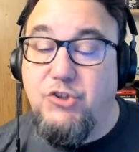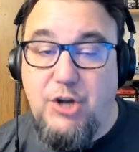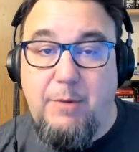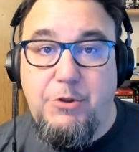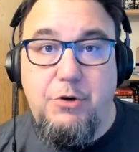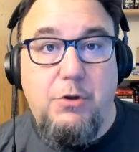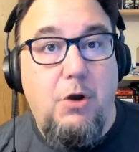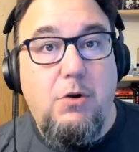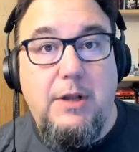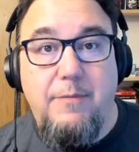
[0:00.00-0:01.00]
chat with your
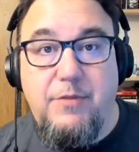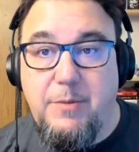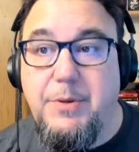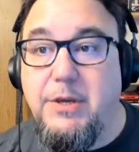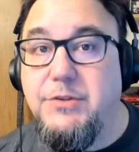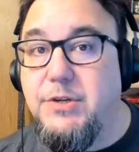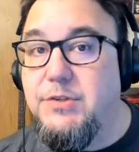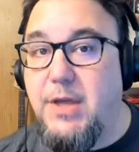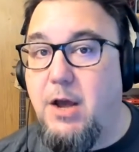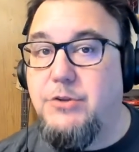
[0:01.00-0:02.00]
local MVPs,
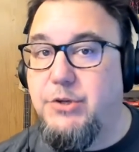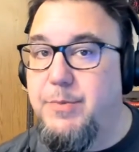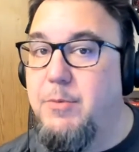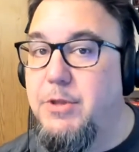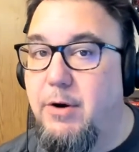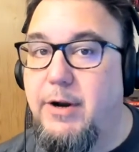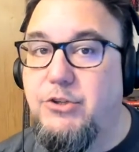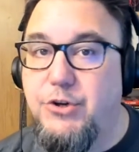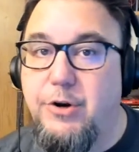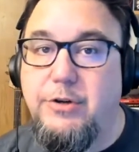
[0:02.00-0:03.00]
because they also meet with our
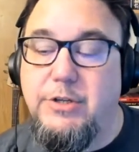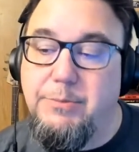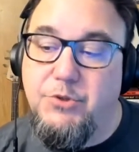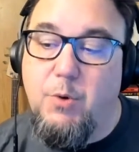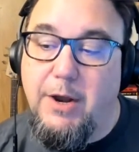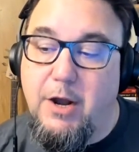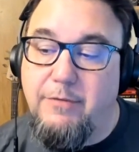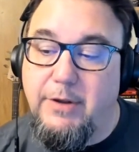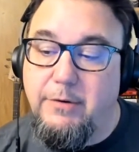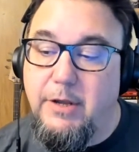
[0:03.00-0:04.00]
engineering teams quite
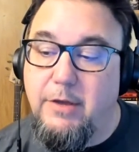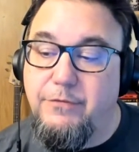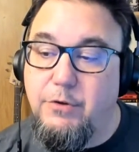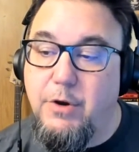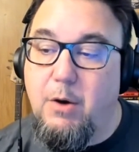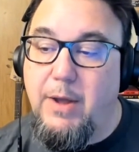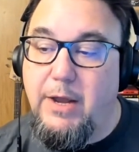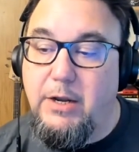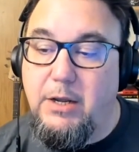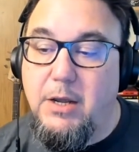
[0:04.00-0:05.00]
often, if you know
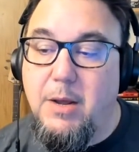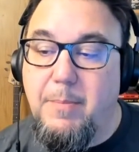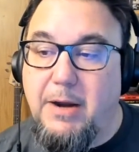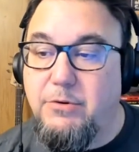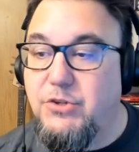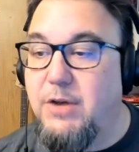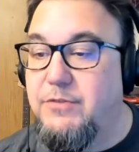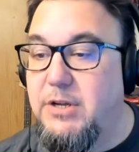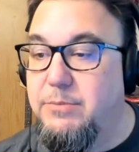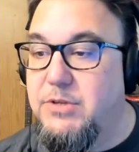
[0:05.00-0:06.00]
any Microsoft
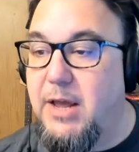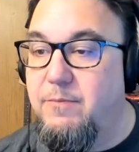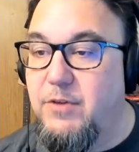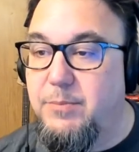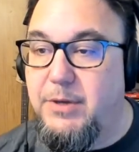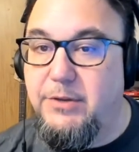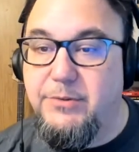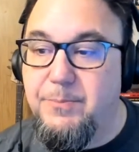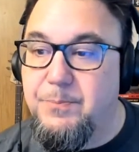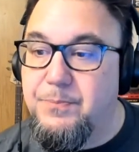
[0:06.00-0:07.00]
Teams
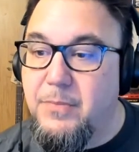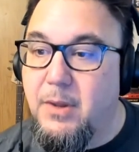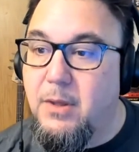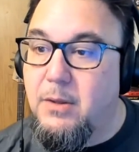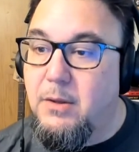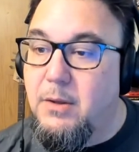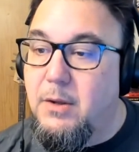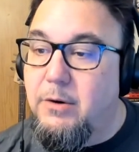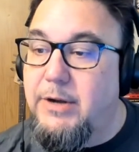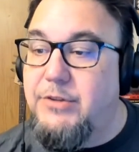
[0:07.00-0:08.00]
MVPs.
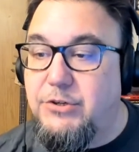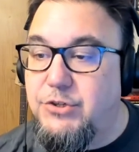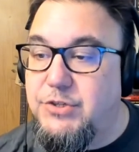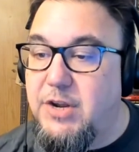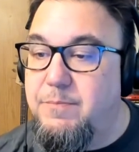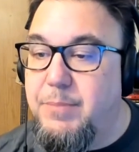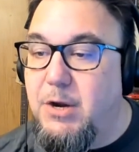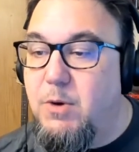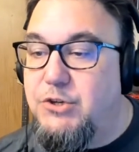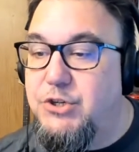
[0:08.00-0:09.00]
Great session, Stephen. Big
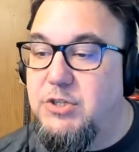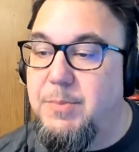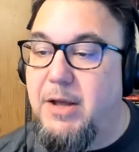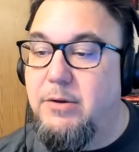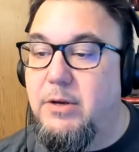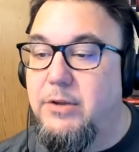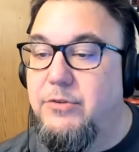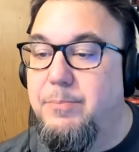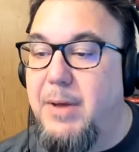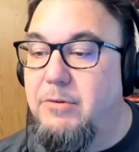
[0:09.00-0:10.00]
question is
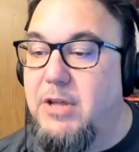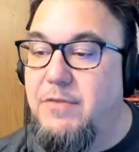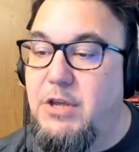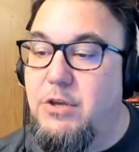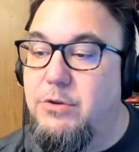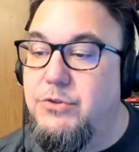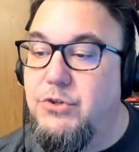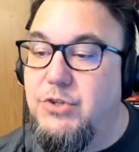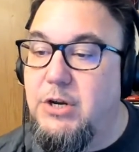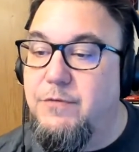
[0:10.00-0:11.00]
about giving
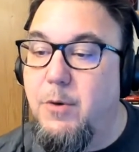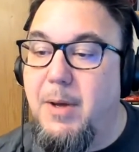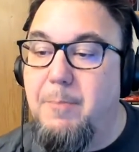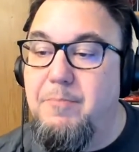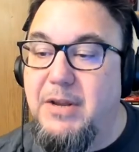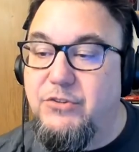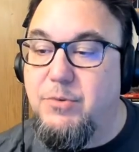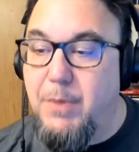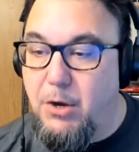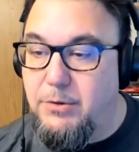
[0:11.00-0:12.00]
users info about
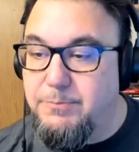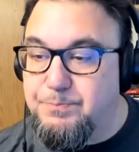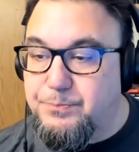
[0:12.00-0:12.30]
mixed mode.